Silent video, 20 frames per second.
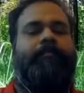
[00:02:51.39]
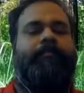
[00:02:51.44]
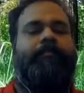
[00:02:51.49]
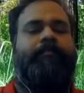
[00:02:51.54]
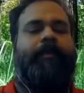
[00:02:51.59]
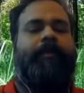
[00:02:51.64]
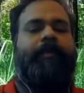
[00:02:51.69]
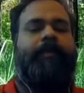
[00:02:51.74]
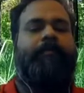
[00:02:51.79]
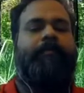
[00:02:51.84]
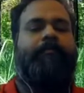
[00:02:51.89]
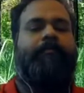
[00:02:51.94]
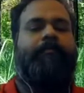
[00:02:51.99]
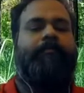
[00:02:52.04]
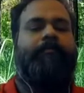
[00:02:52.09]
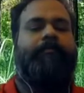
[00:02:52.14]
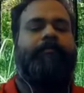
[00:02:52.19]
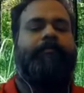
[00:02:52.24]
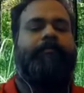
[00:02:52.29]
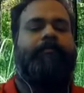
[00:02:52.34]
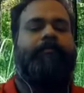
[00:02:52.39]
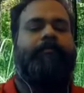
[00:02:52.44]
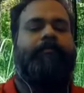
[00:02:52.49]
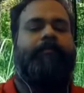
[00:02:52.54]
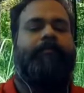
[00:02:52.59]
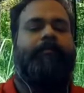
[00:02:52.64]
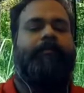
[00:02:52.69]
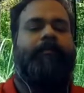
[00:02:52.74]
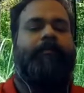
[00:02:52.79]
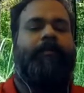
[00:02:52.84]
starts
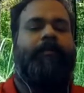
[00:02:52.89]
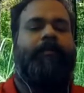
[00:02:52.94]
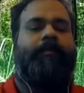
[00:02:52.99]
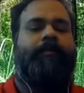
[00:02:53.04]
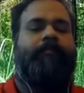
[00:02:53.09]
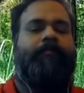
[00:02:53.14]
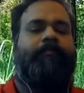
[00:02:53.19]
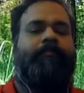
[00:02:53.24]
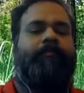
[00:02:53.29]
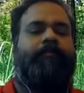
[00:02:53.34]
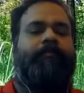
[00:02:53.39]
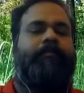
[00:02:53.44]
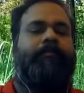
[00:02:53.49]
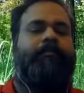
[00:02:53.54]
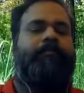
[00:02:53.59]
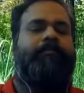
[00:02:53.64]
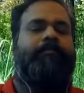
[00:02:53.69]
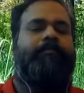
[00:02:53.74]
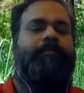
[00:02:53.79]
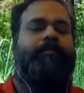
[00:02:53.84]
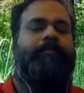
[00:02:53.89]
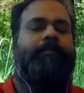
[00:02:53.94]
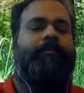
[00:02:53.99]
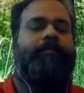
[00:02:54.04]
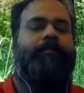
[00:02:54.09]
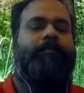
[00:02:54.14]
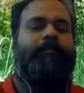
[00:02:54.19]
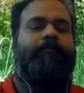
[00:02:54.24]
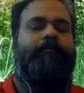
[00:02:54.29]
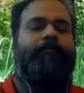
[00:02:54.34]
its northern journey,